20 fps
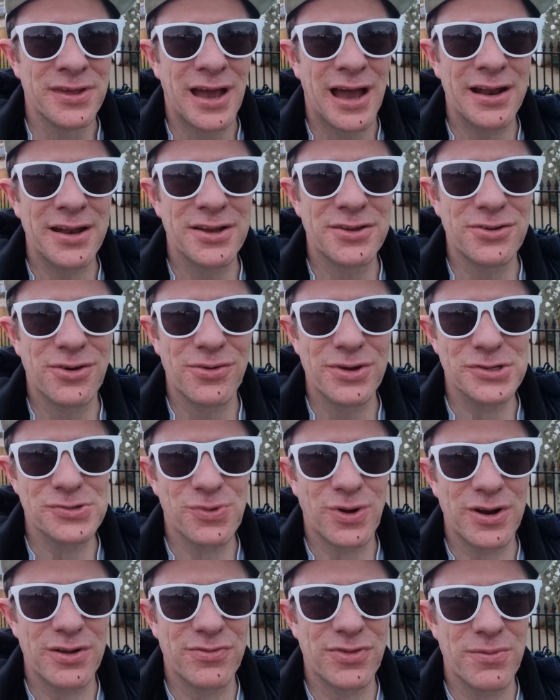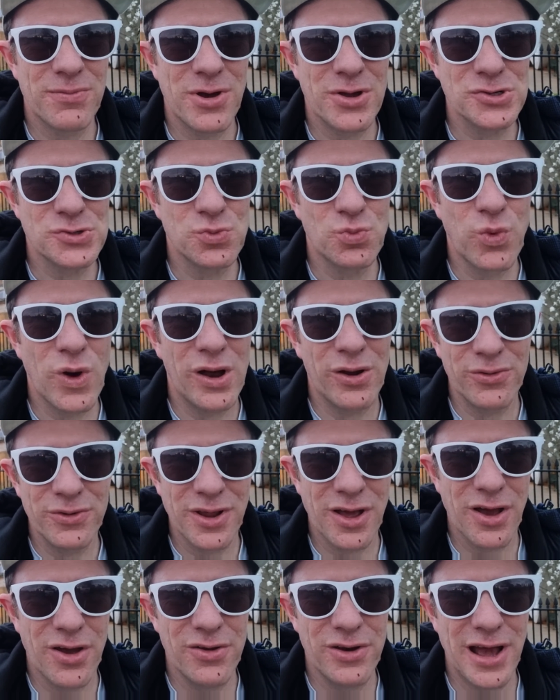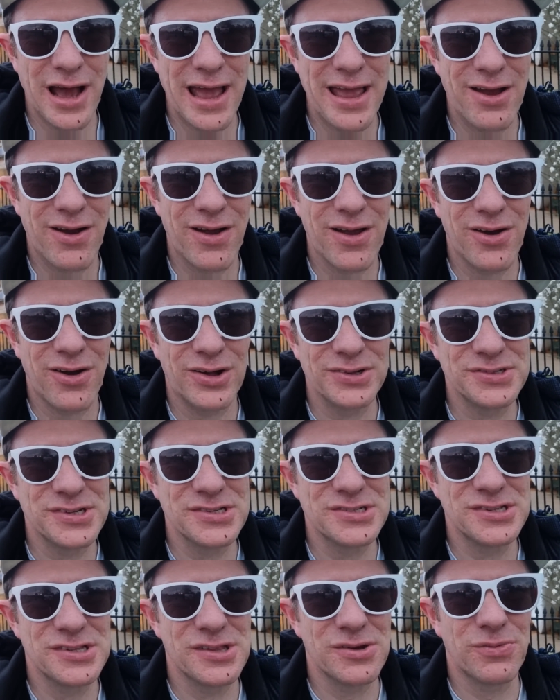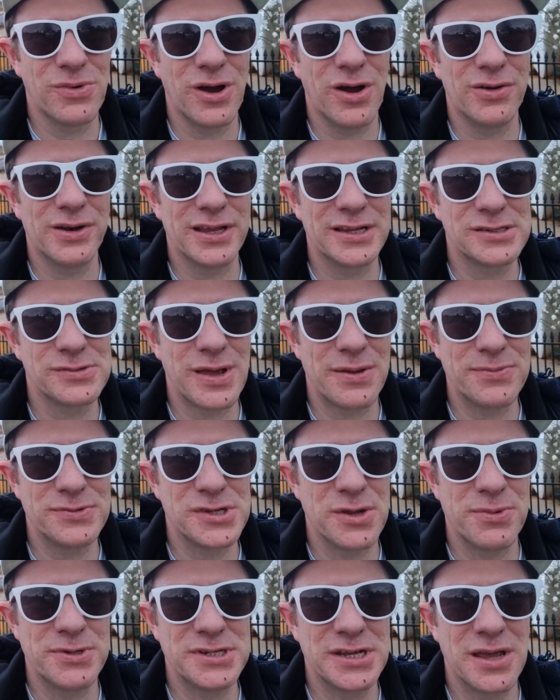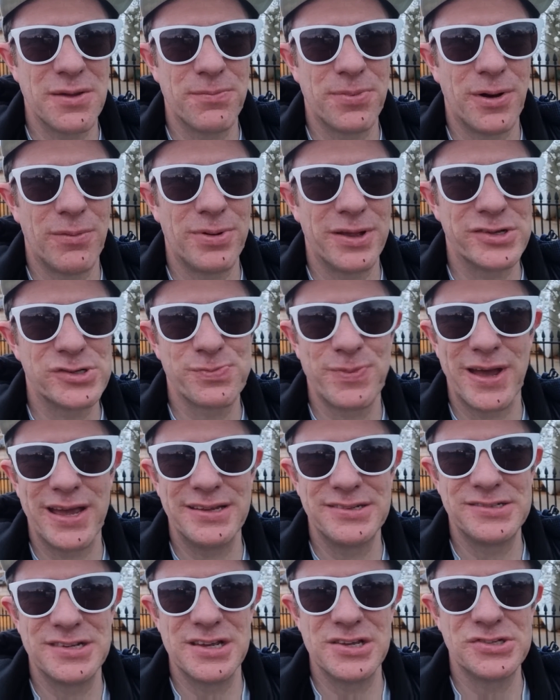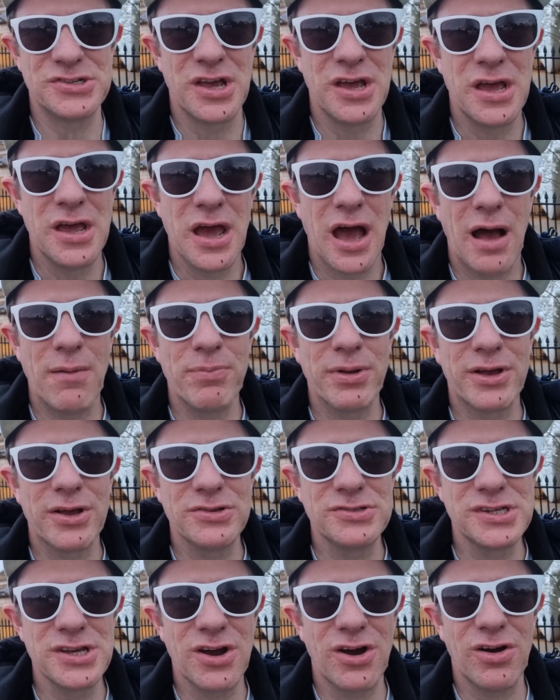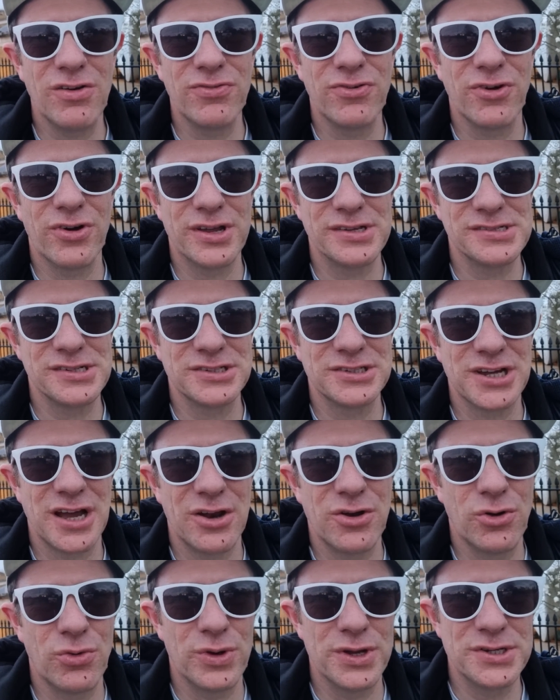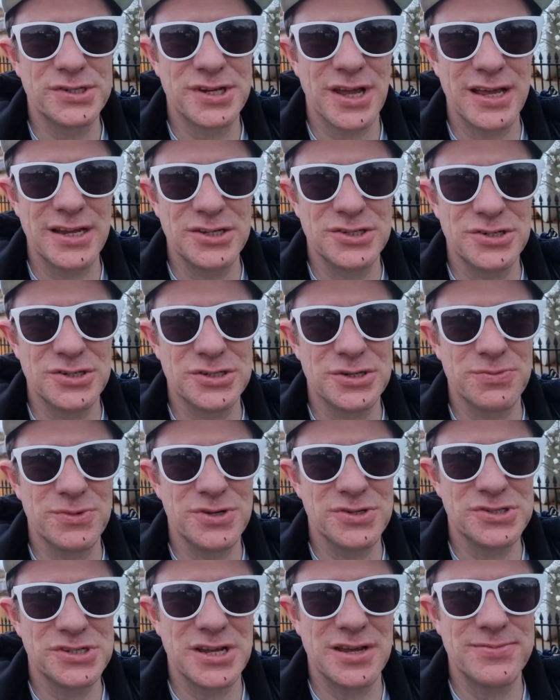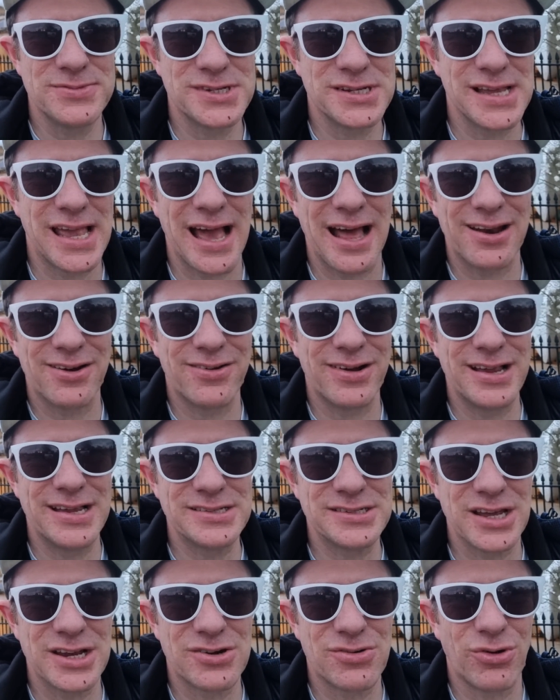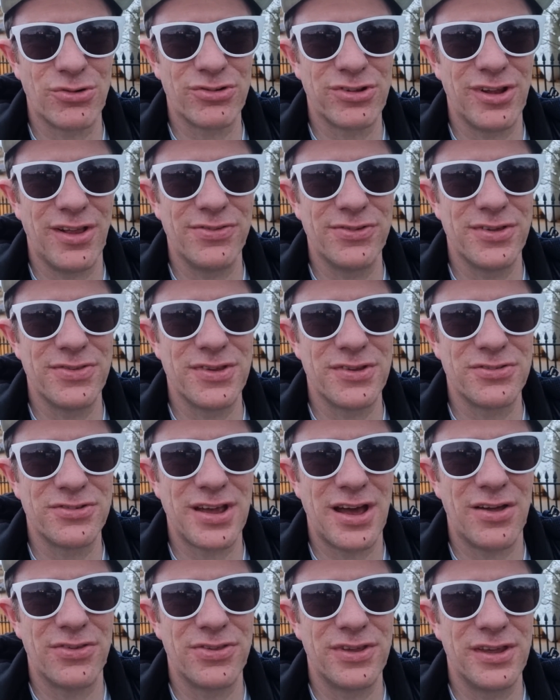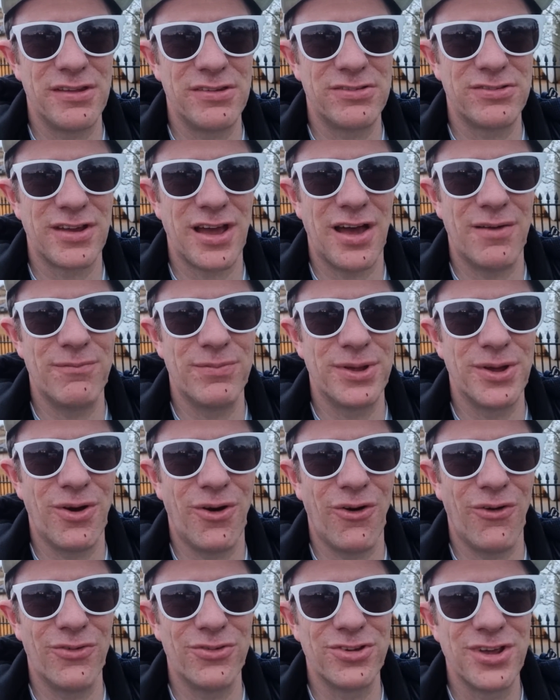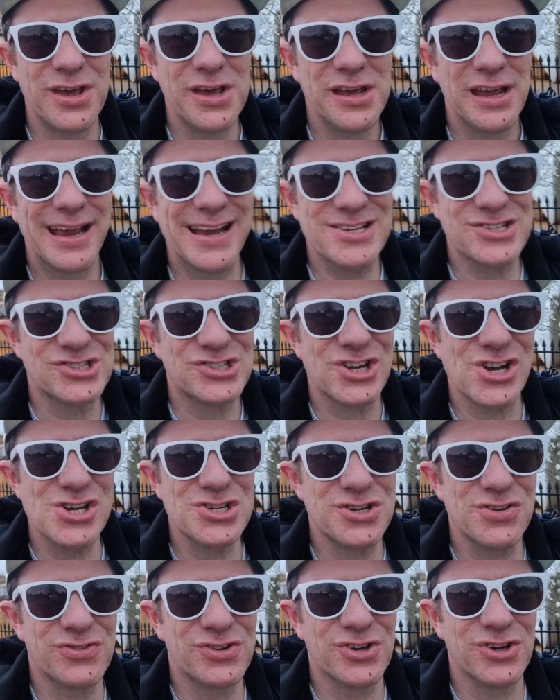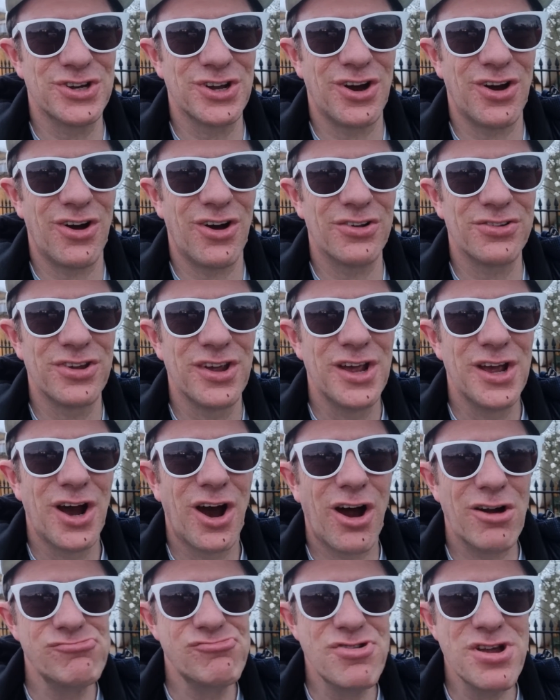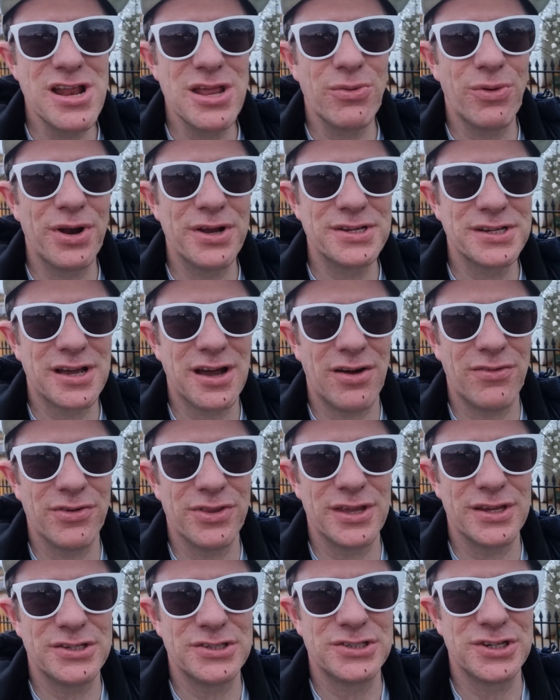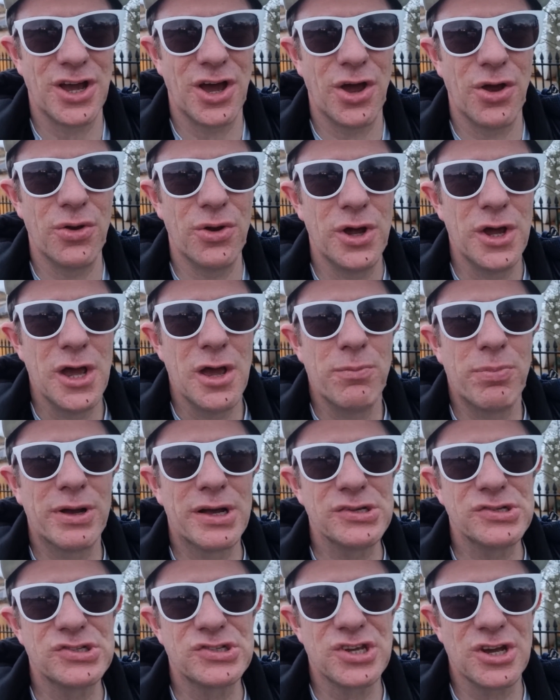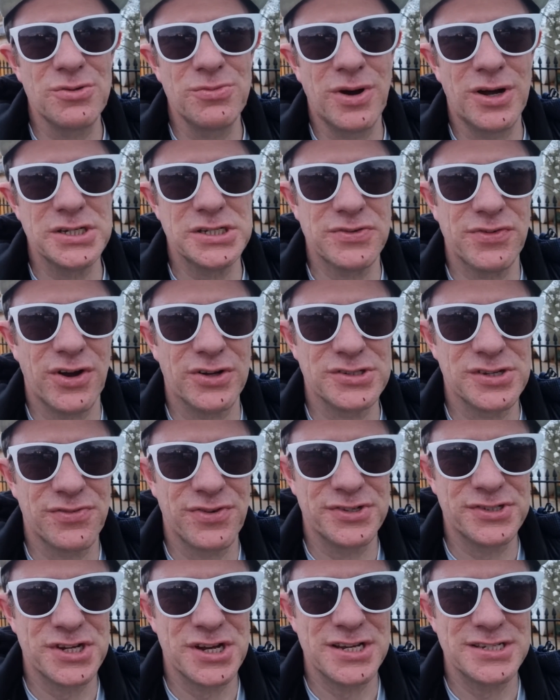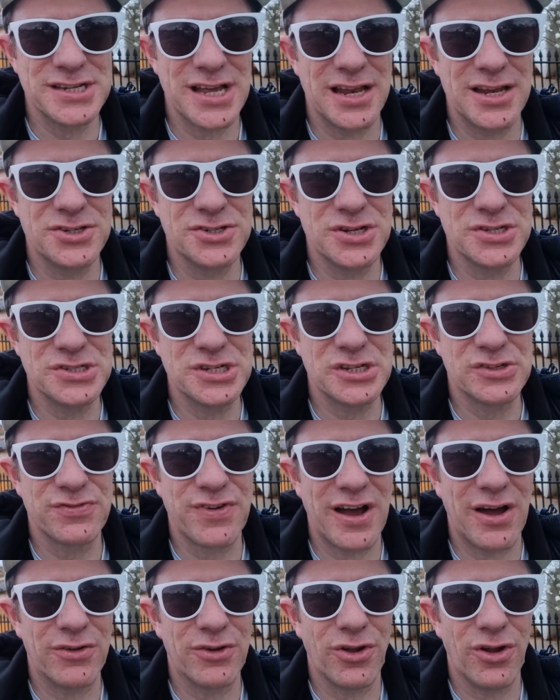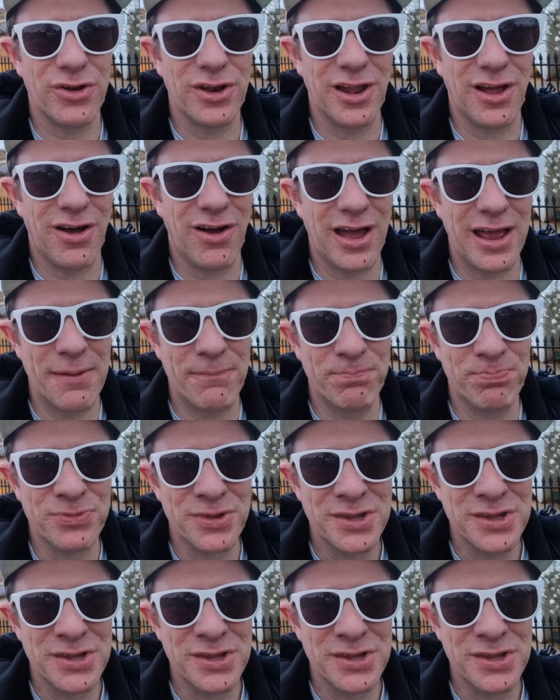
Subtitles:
Anadol is one of the most well-known AI artists in the world exhibiting in public spaces, and because the Art Vlog is a channel which takes you to museums and galleries across London, the South East and beyond in search of good art, I really wanted to cover this show because so much of artificial intelligence is found online.